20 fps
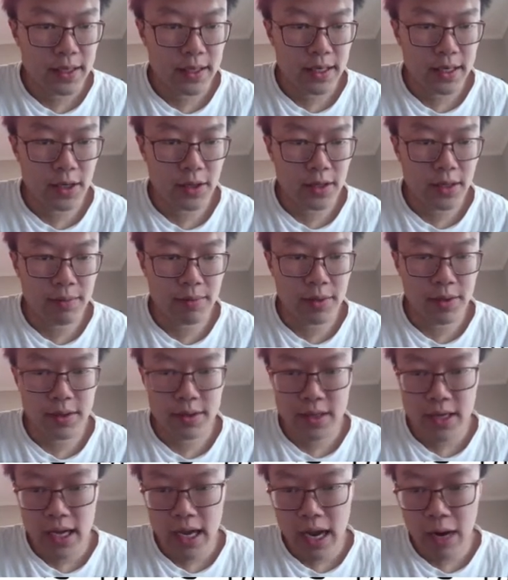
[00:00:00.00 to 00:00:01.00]
in our
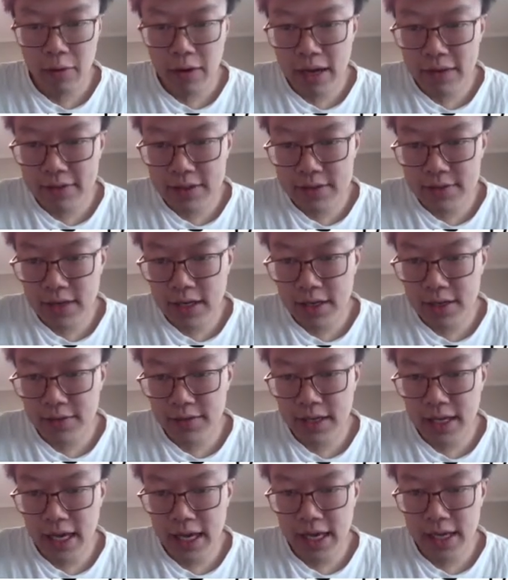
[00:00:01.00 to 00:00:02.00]
number, and we have this value
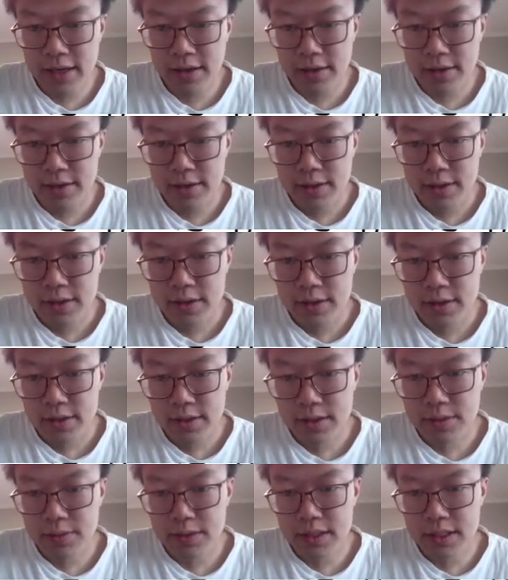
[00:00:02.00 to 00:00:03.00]
of K,
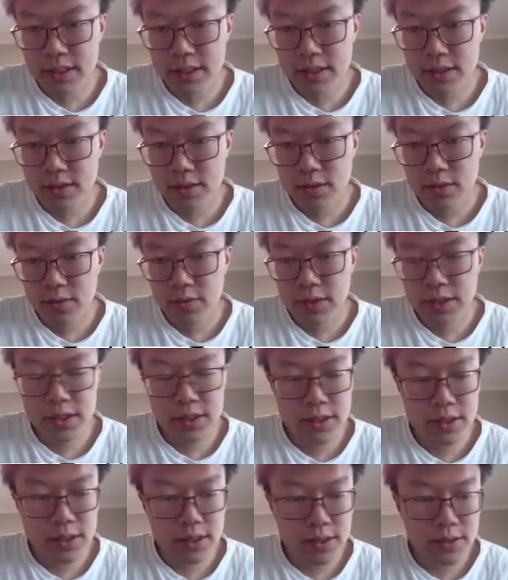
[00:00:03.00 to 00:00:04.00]
this position, we
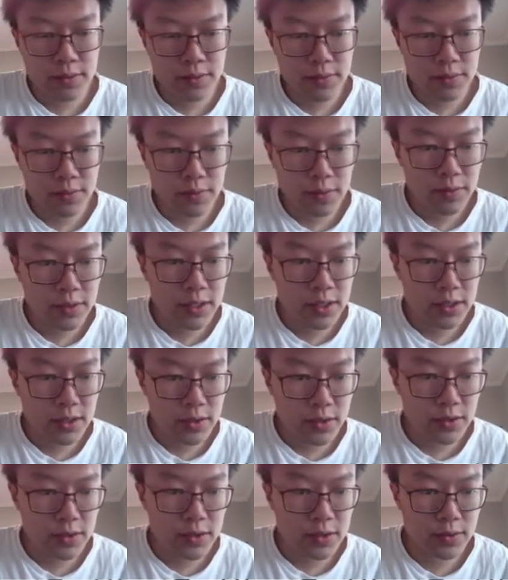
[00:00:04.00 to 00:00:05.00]
could what we could
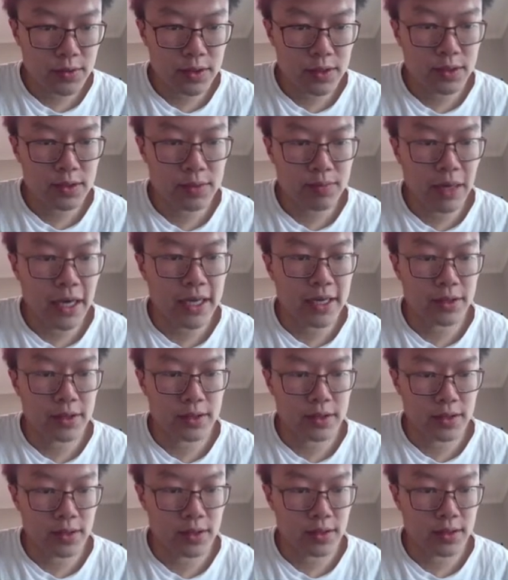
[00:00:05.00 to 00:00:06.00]
do is we could use binary
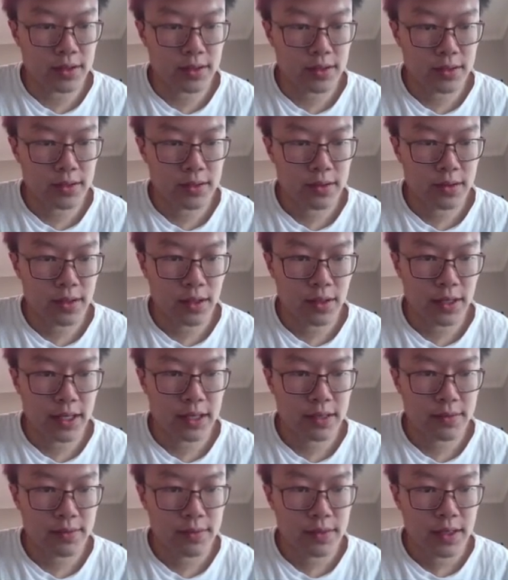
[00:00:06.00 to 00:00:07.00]
search.
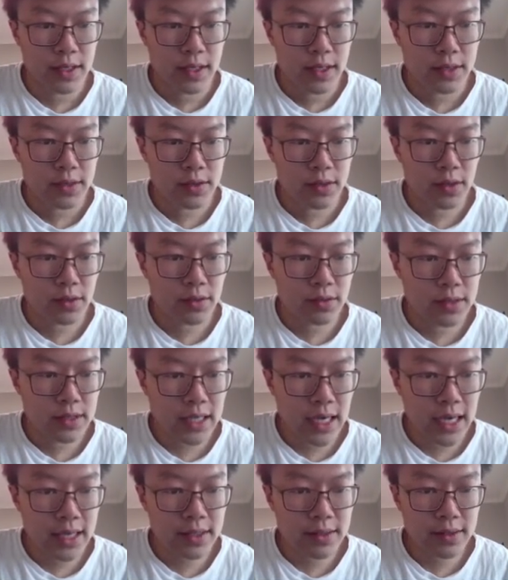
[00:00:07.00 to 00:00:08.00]
Okay, so
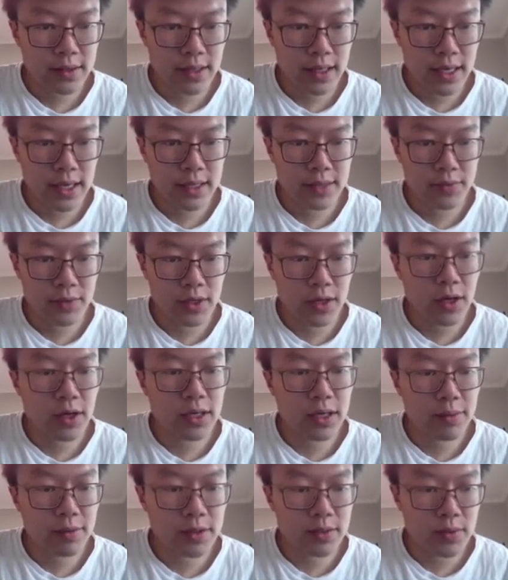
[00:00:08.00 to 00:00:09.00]
10, and we know our
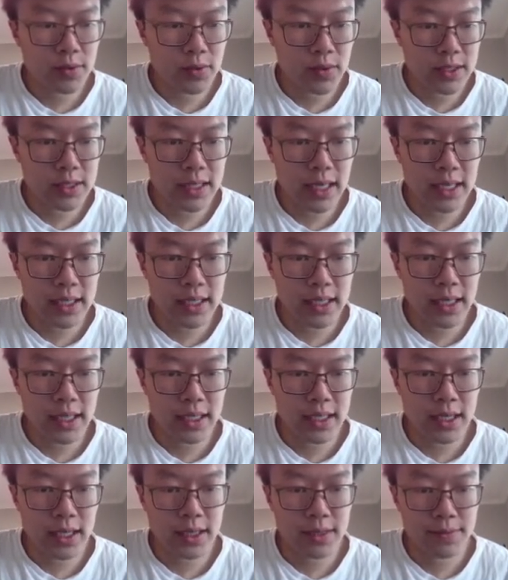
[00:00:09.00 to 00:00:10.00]
numbers between 10 and
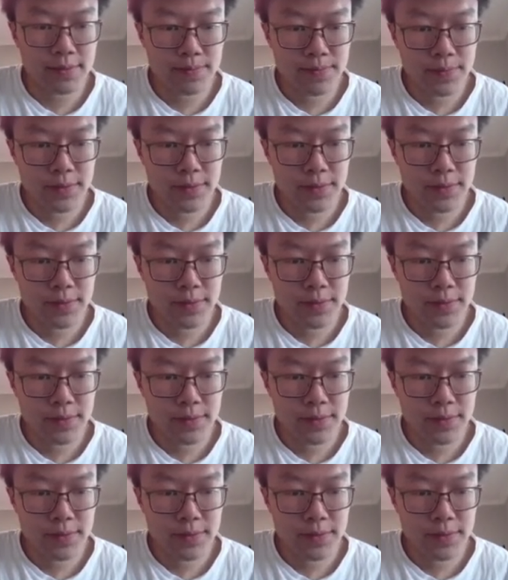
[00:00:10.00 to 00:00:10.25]
99.